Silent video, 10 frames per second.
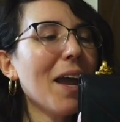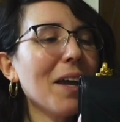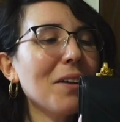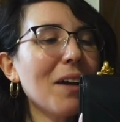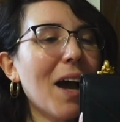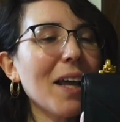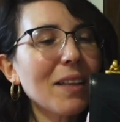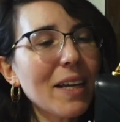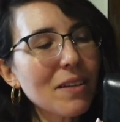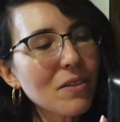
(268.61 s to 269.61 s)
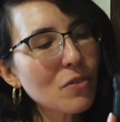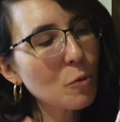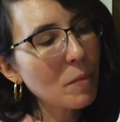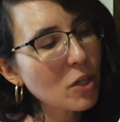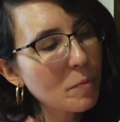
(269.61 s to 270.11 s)
And I liked it so
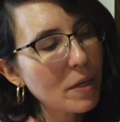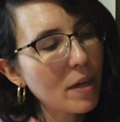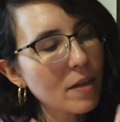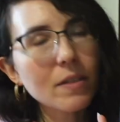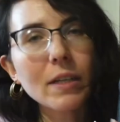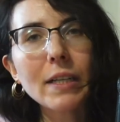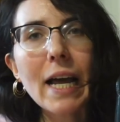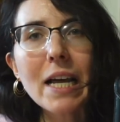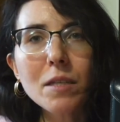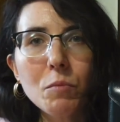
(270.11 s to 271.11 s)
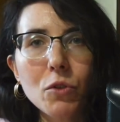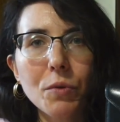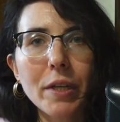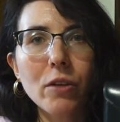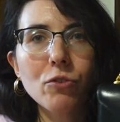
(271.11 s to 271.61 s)
much because the clasp was
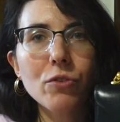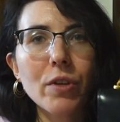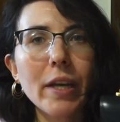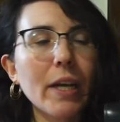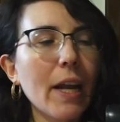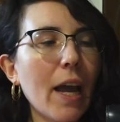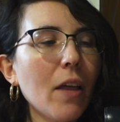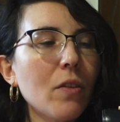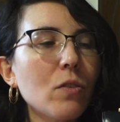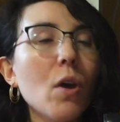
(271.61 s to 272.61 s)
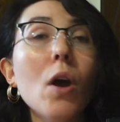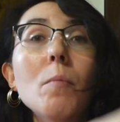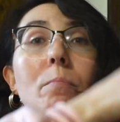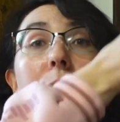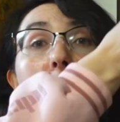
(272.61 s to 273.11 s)
really interesting and it had this
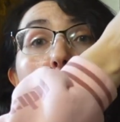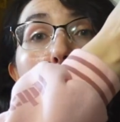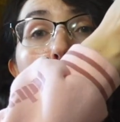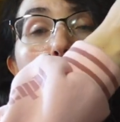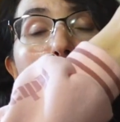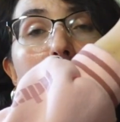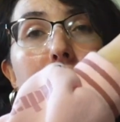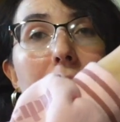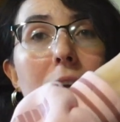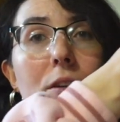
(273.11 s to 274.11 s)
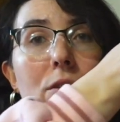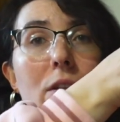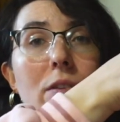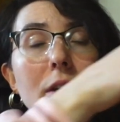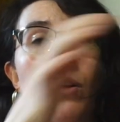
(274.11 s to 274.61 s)
beautiful chain
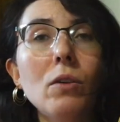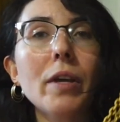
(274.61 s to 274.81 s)
detail.